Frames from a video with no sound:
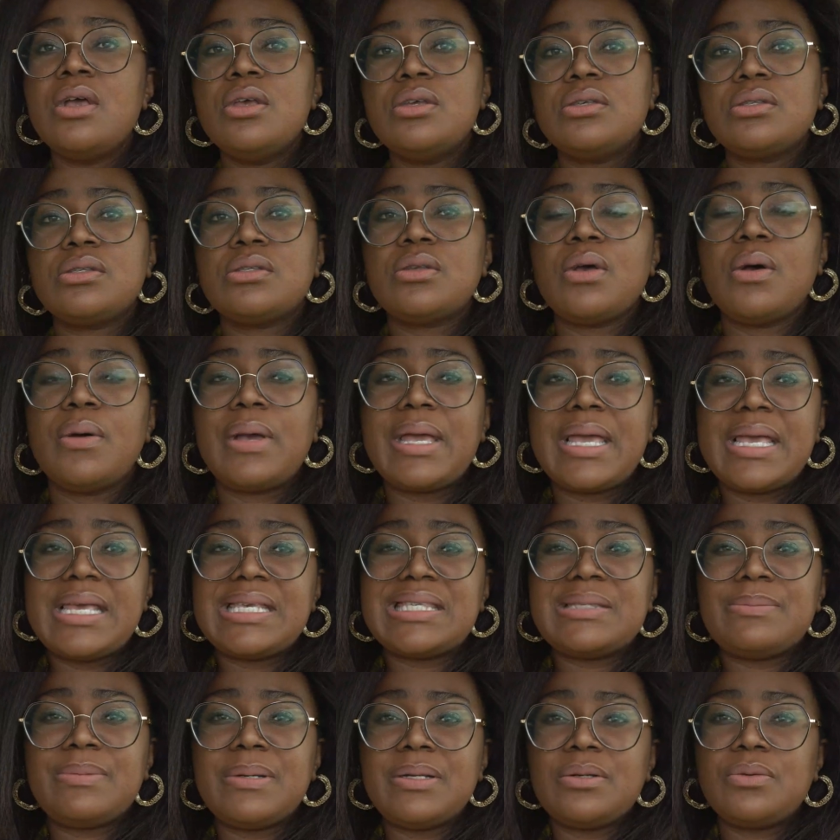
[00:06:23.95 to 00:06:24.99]
So
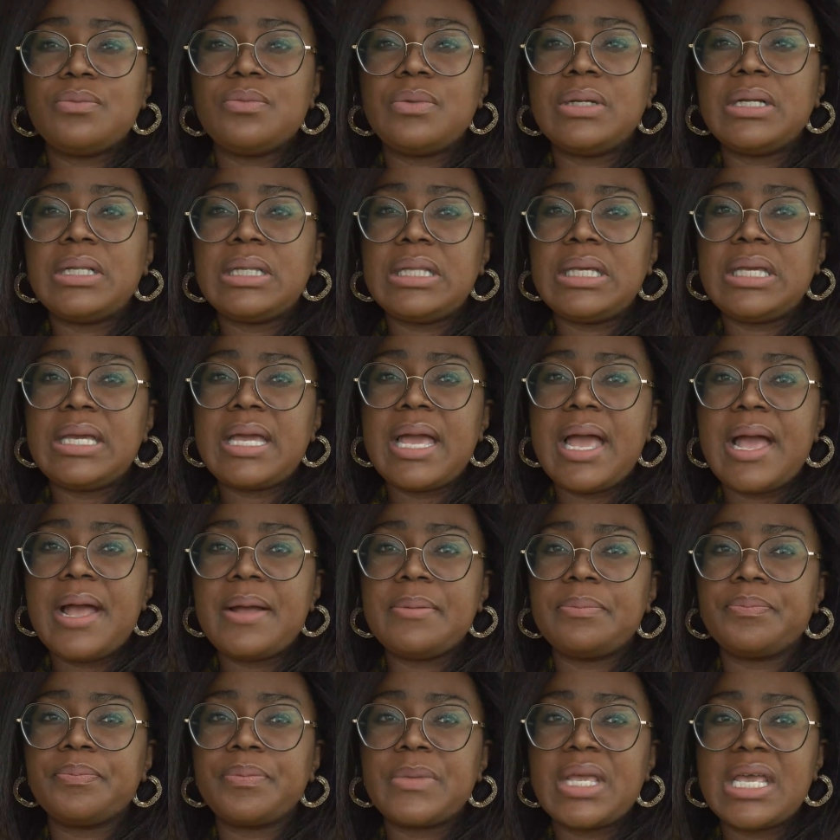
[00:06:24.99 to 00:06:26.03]
it's been really,
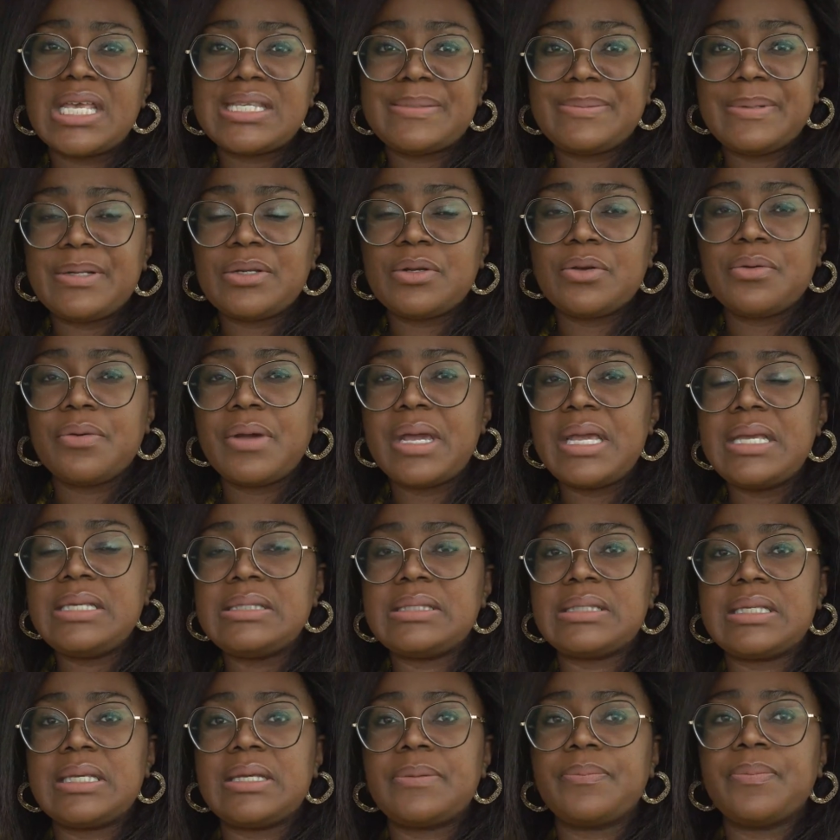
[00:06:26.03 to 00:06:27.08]
it's been
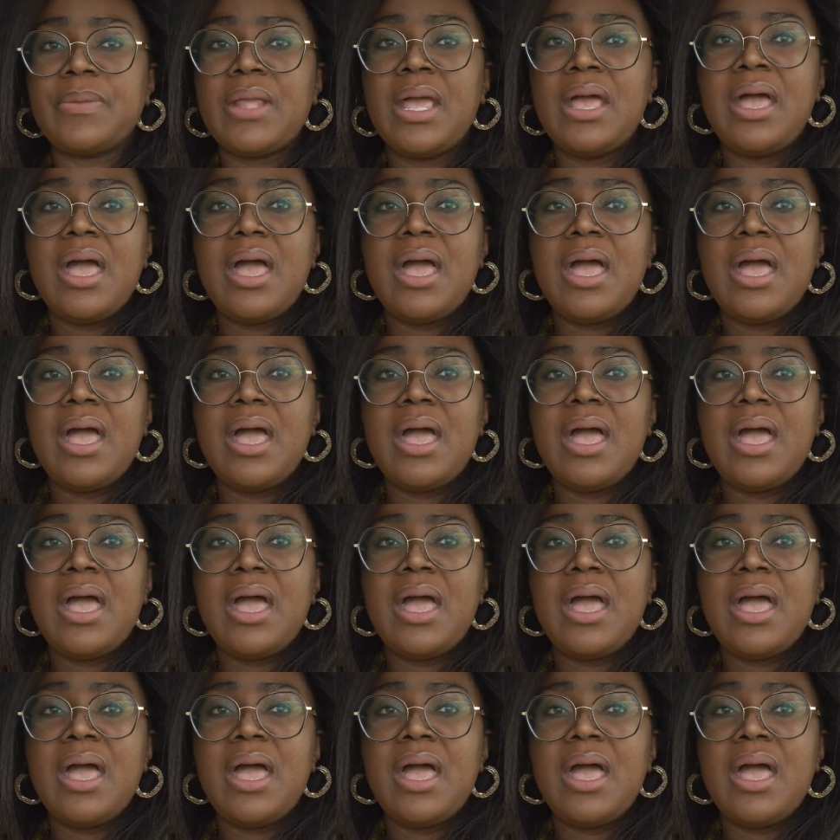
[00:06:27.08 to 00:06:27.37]
crazy.